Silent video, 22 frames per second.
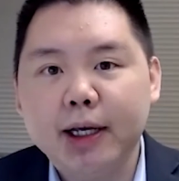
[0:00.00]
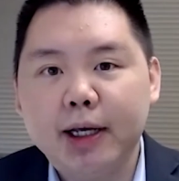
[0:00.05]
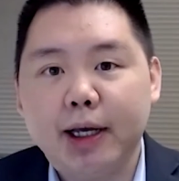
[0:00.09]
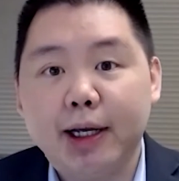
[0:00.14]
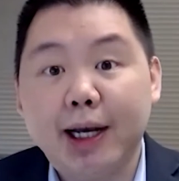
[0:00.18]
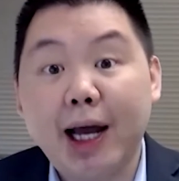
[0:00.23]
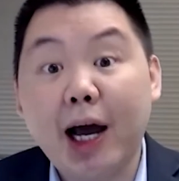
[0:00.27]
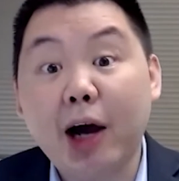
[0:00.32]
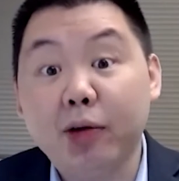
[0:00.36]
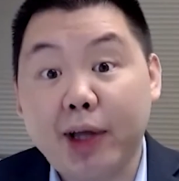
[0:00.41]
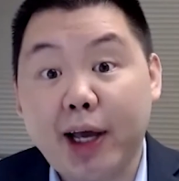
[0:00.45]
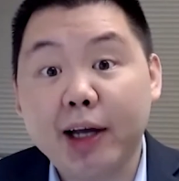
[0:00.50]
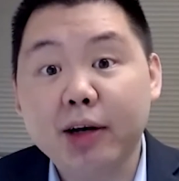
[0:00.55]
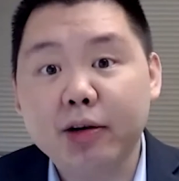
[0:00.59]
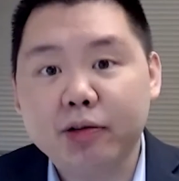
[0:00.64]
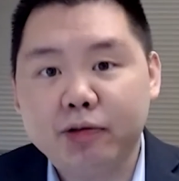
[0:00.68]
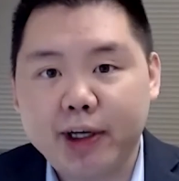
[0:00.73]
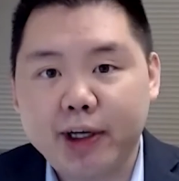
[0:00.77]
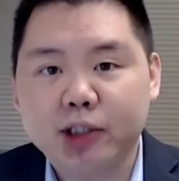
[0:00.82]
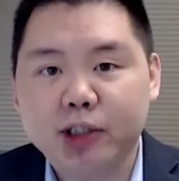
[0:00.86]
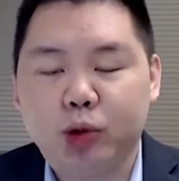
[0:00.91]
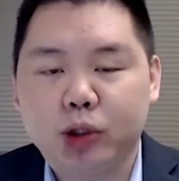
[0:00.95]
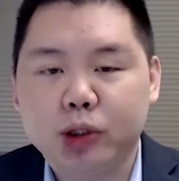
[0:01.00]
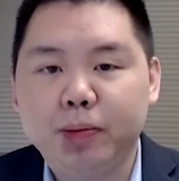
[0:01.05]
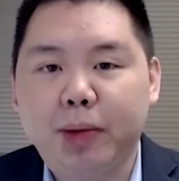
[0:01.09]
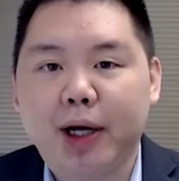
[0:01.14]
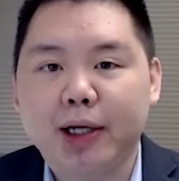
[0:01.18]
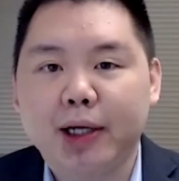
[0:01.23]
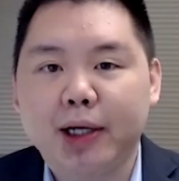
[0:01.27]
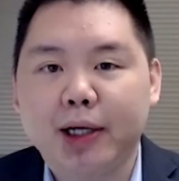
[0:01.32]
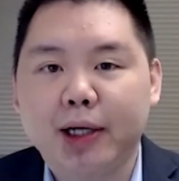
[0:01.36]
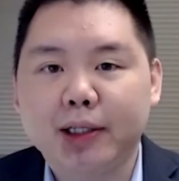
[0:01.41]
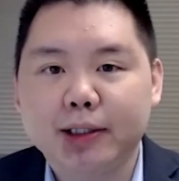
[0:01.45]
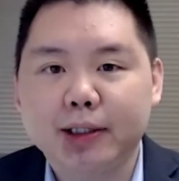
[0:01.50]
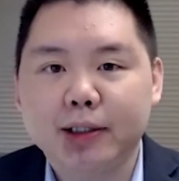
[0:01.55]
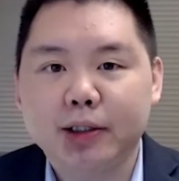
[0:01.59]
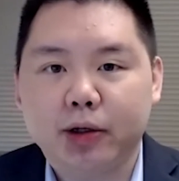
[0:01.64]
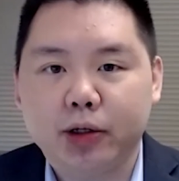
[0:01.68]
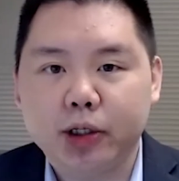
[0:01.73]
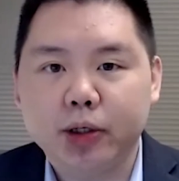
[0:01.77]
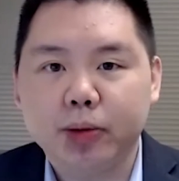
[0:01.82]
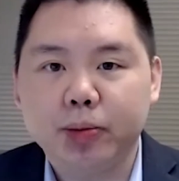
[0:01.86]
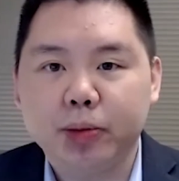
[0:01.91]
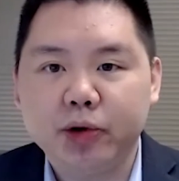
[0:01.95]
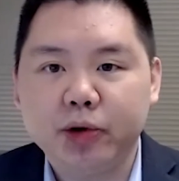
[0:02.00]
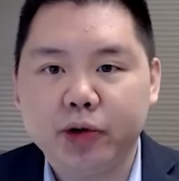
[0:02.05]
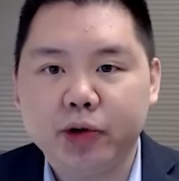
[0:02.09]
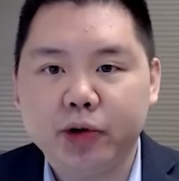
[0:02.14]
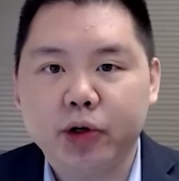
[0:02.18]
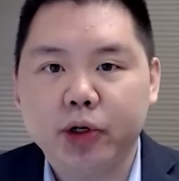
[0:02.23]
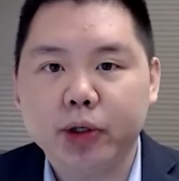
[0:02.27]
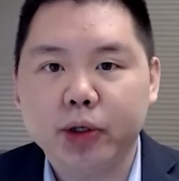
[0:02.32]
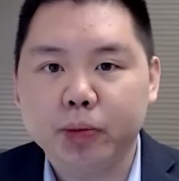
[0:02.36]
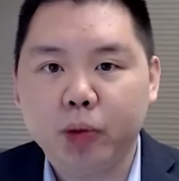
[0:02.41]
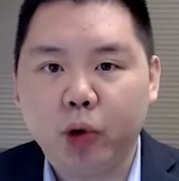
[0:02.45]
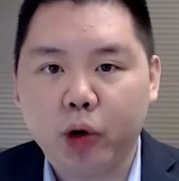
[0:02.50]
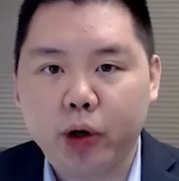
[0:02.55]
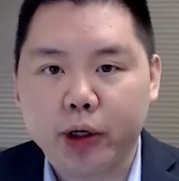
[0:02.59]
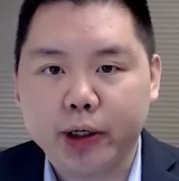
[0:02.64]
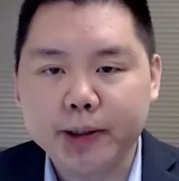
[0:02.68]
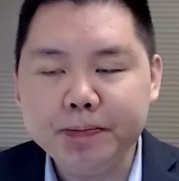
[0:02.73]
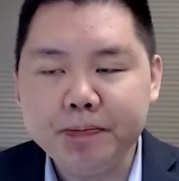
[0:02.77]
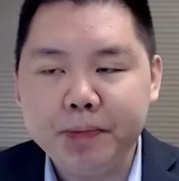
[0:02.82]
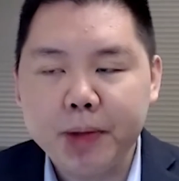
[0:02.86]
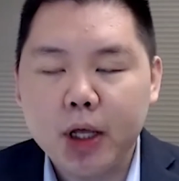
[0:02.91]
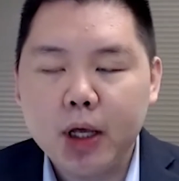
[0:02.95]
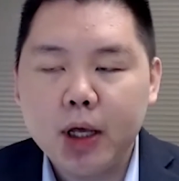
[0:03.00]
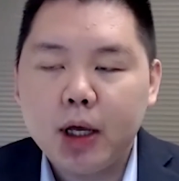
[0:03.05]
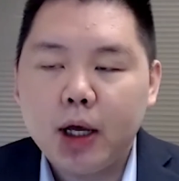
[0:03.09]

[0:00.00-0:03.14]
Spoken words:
and how that affects responses are going to be very important.